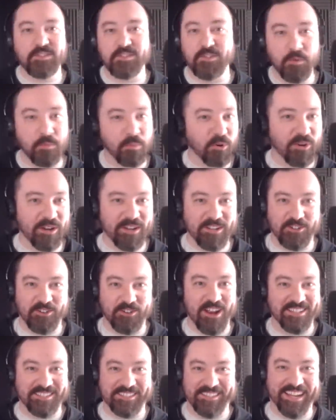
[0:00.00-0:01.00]
super
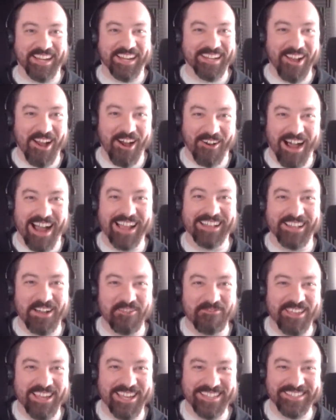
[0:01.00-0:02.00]
interesting. No, I
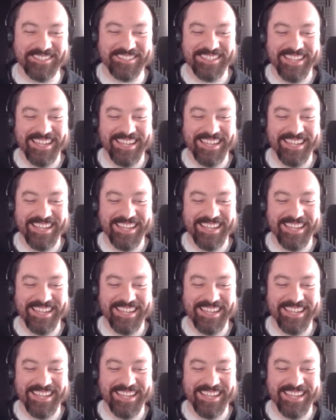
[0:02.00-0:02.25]
love this.